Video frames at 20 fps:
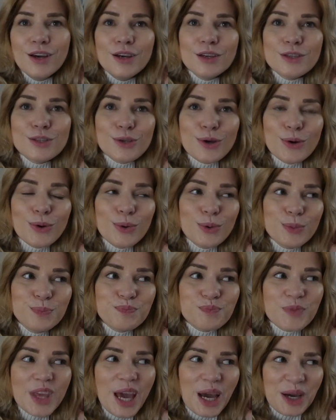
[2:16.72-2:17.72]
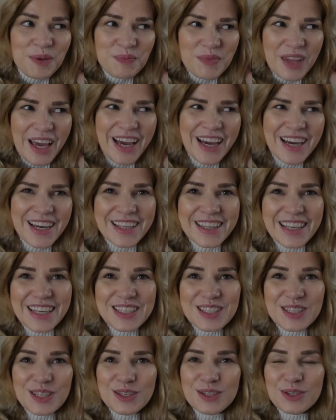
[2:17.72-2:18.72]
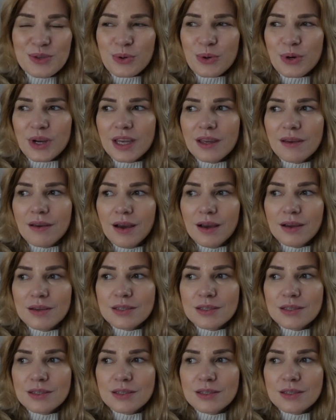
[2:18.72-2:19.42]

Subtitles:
So yeah, that's the story.